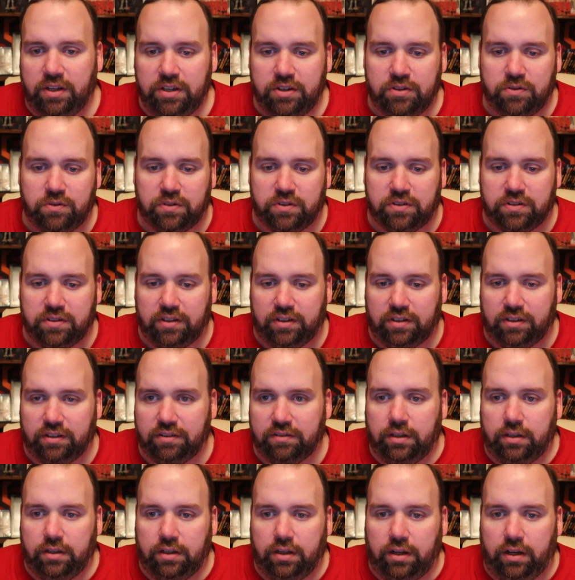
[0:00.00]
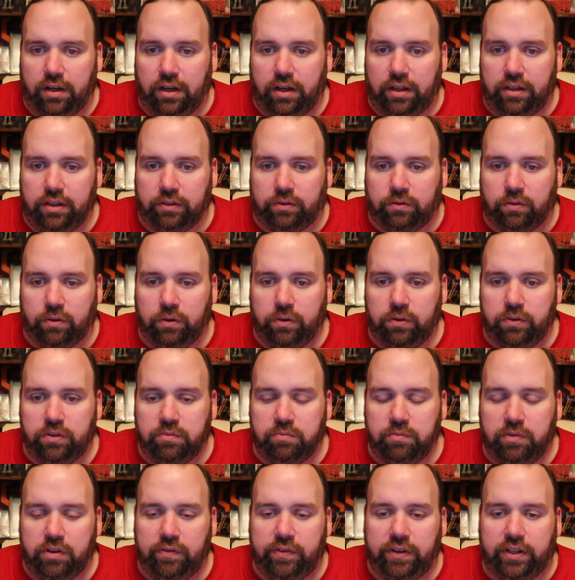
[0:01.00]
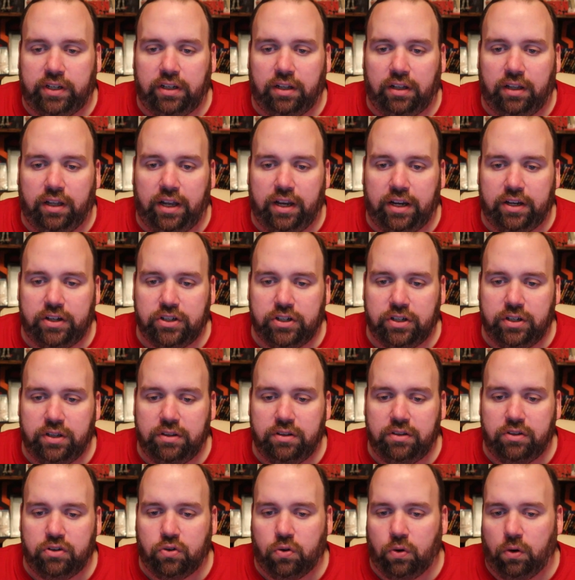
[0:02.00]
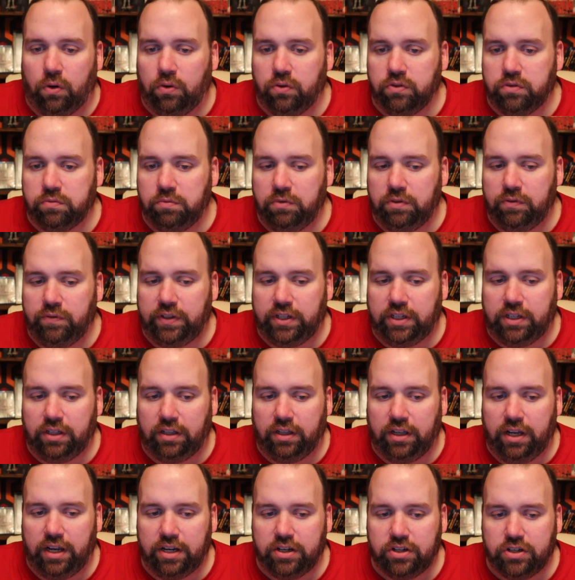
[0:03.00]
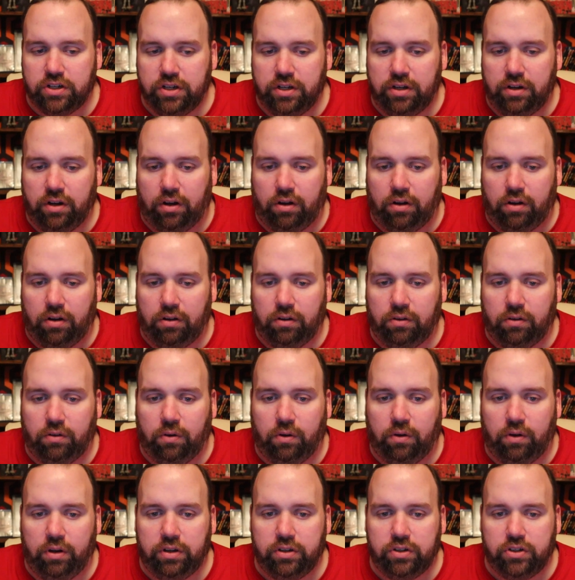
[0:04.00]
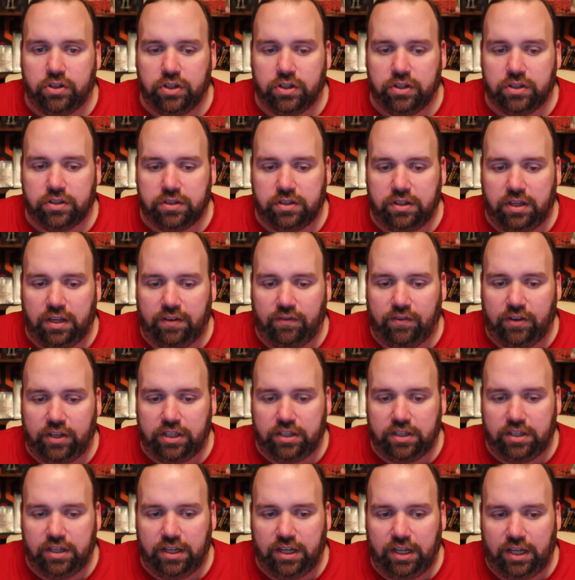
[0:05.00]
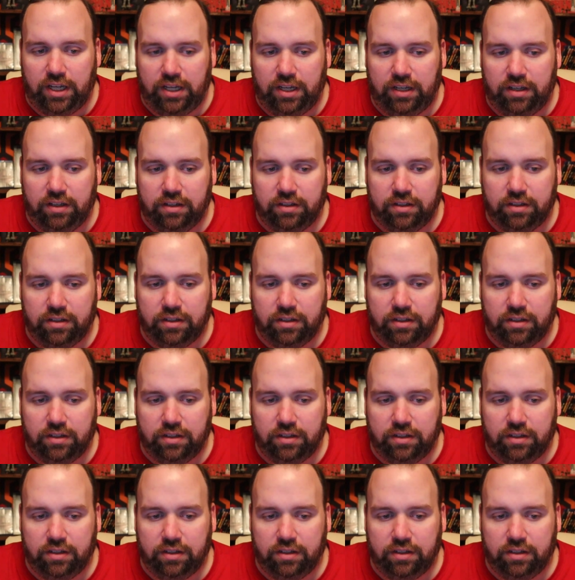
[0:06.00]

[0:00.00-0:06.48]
Interesting. The Croods movie collection, the Trolls movie collection, all on just DVD.